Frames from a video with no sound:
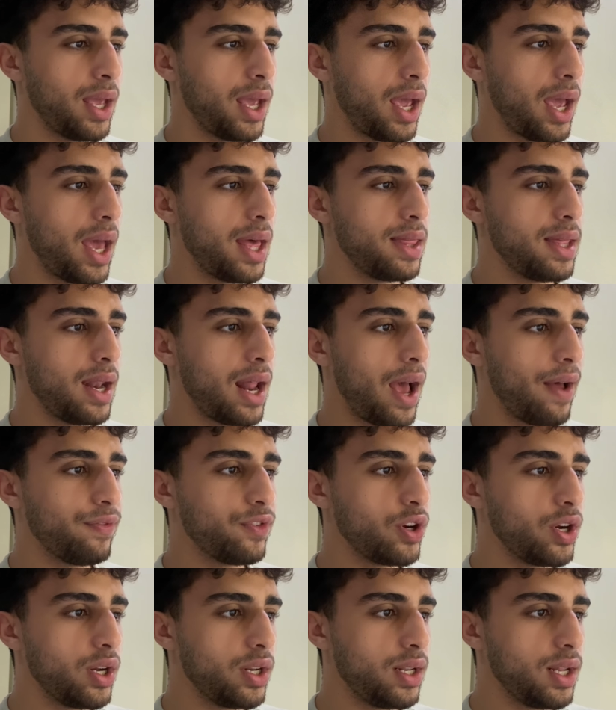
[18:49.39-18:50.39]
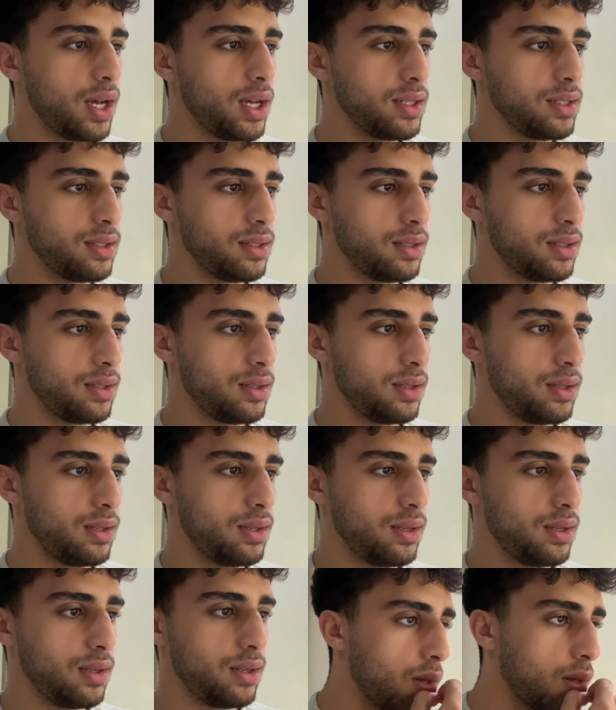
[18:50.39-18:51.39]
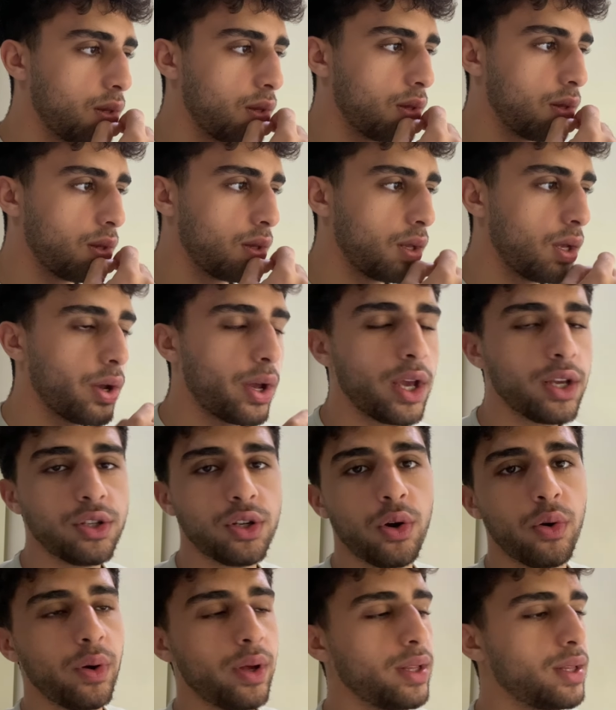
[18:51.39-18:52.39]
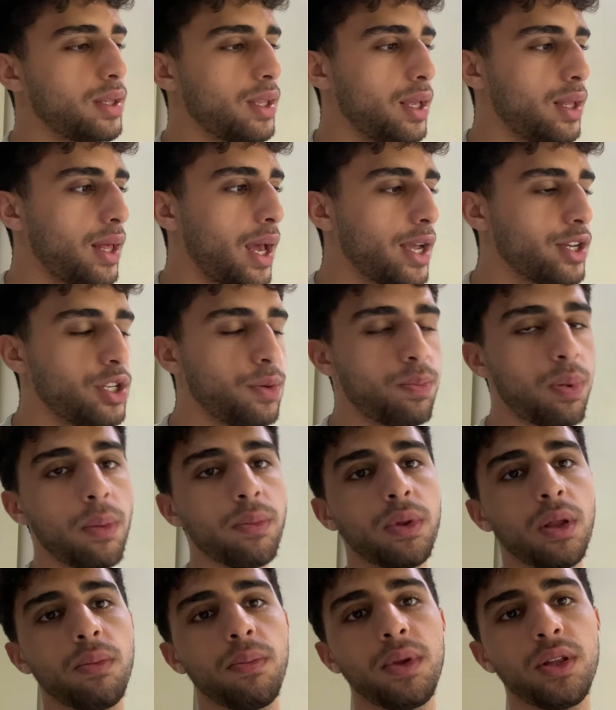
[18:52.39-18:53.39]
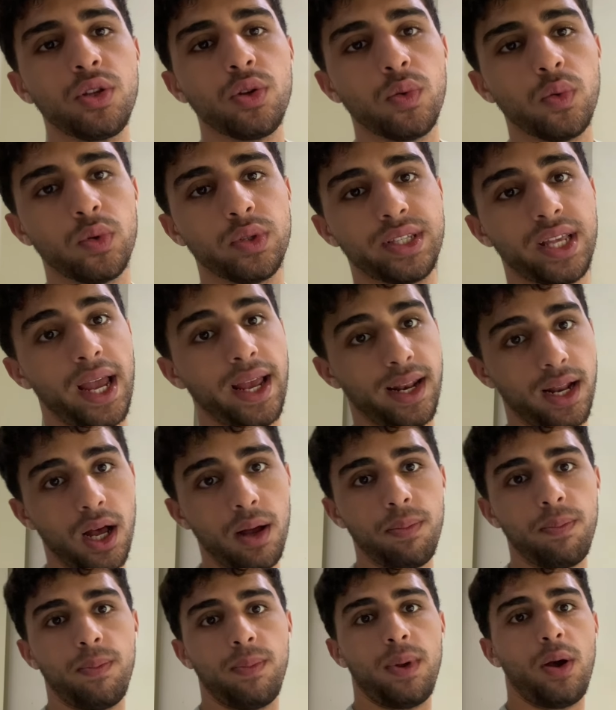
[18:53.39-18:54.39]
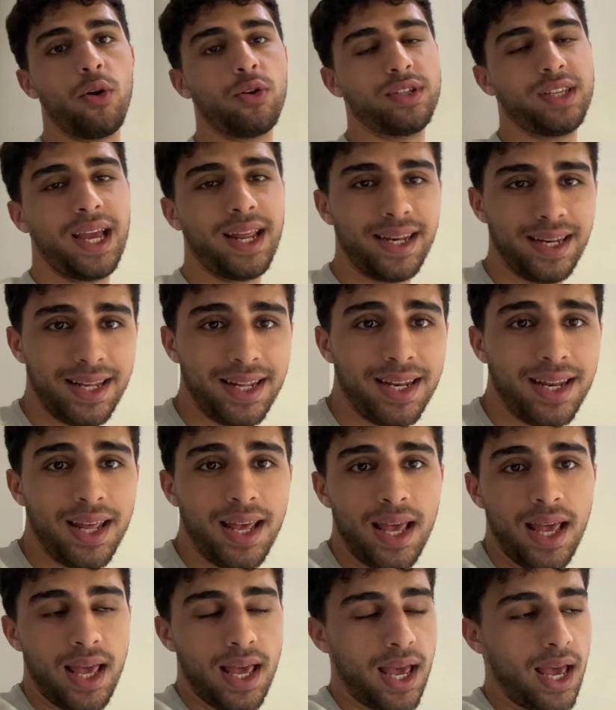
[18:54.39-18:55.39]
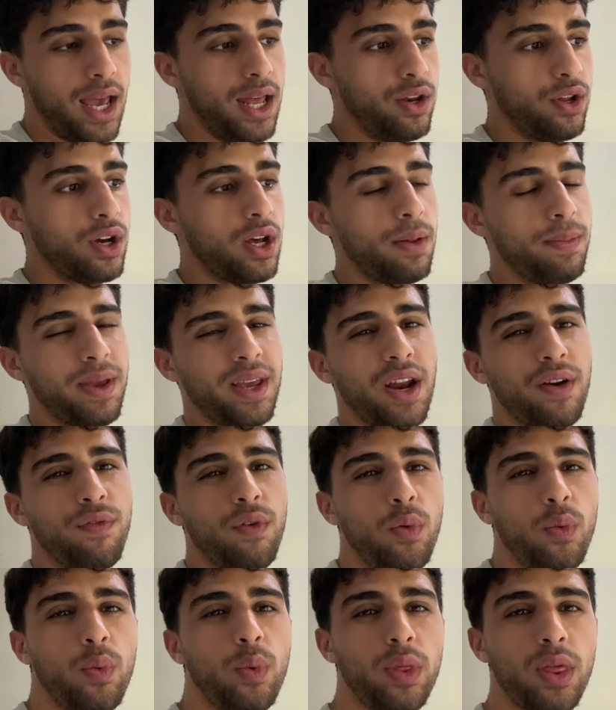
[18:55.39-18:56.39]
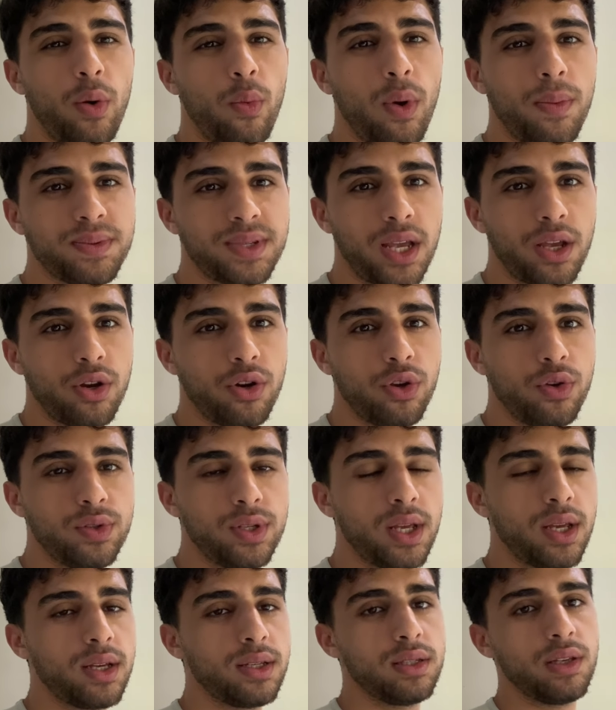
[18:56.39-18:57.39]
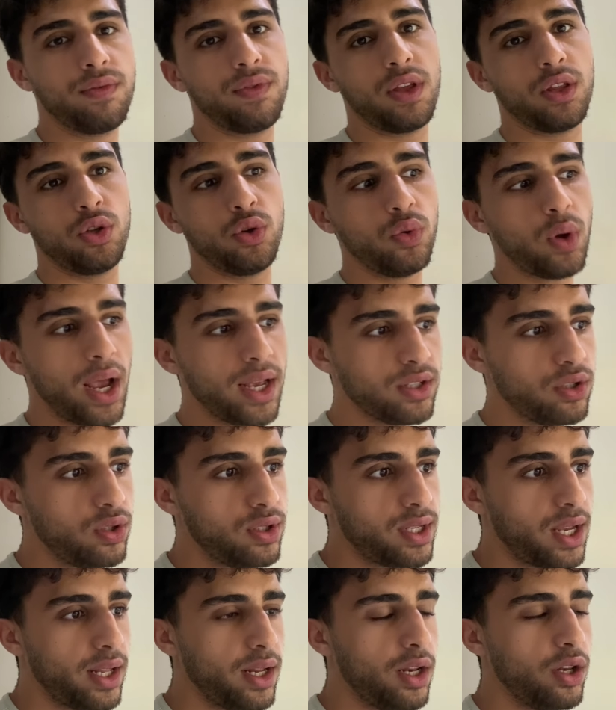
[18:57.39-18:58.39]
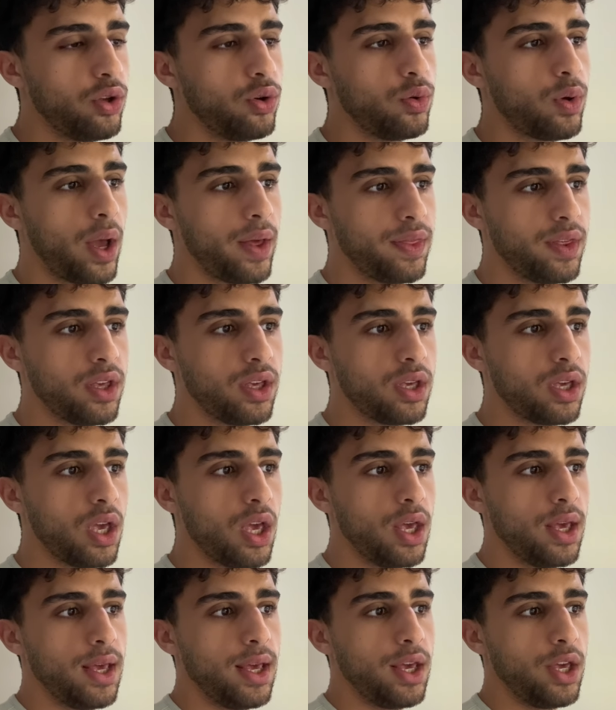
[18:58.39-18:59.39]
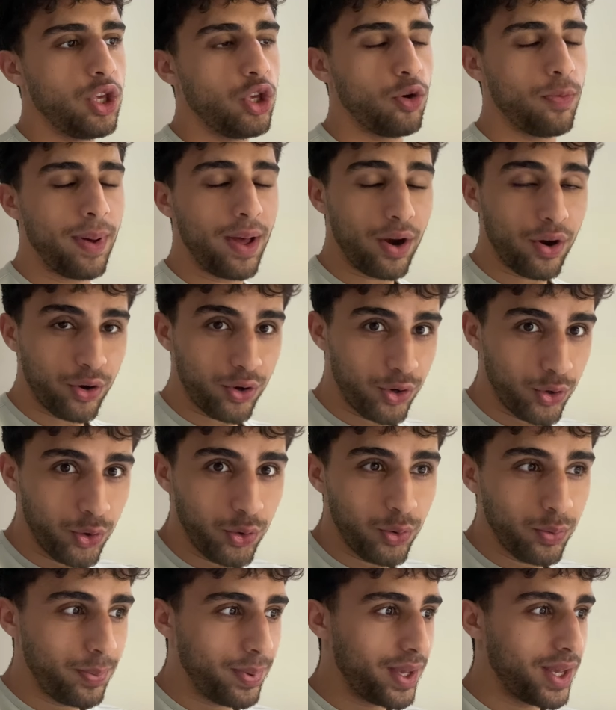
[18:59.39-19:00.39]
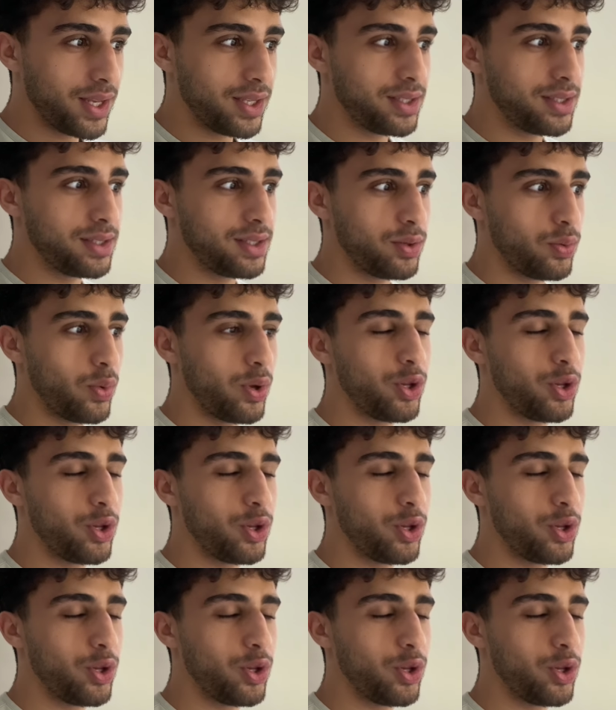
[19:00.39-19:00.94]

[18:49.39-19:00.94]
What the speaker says: And then after it does, okay, so it actually prompted me to sign up or sign in, and you gotta be careful with the website you're using, because if they do ask you to sign in, I think you better do, because when